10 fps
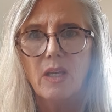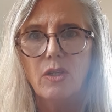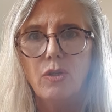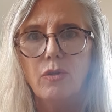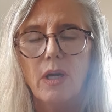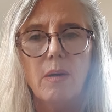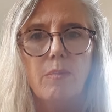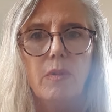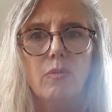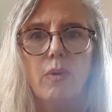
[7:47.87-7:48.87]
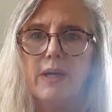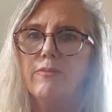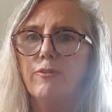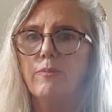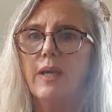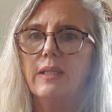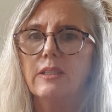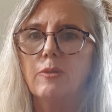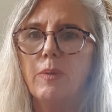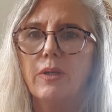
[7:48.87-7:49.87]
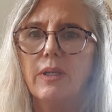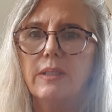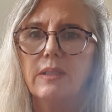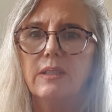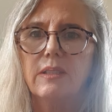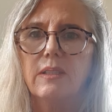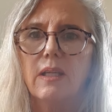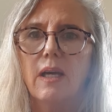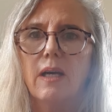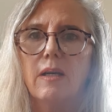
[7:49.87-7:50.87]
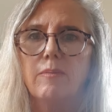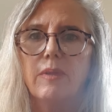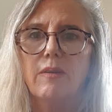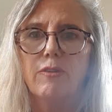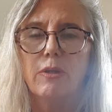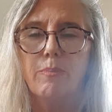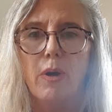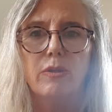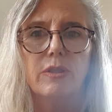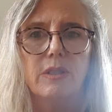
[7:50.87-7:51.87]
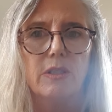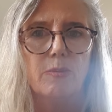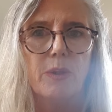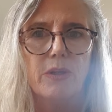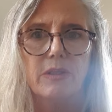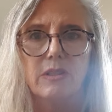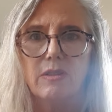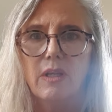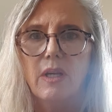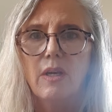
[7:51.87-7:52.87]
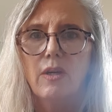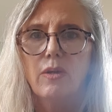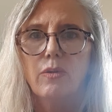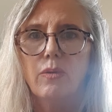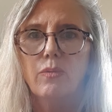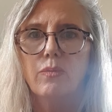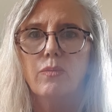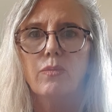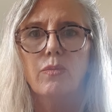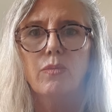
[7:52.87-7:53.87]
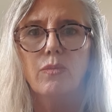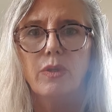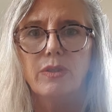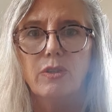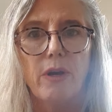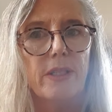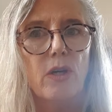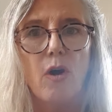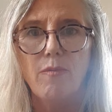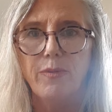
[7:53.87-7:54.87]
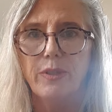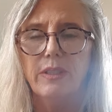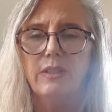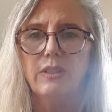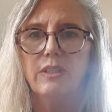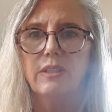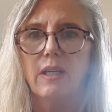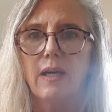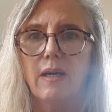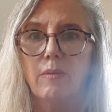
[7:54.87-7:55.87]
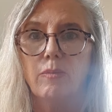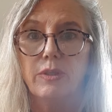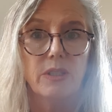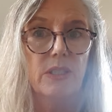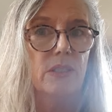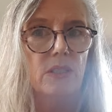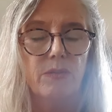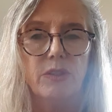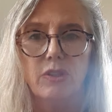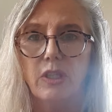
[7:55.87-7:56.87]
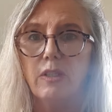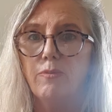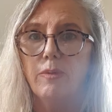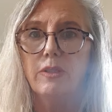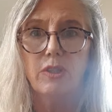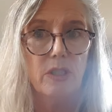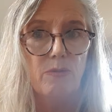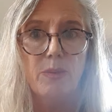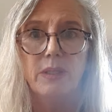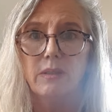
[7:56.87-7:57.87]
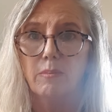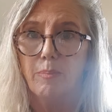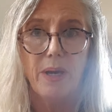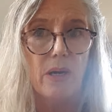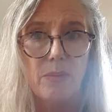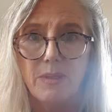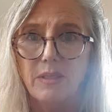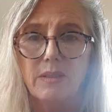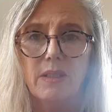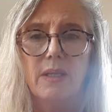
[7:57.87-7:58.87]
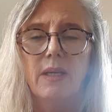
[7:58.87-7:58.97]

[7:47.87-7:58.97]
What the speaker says: you come away from that experience, that very potent experience, with greater confidence, with a sense of achievement, empowerment.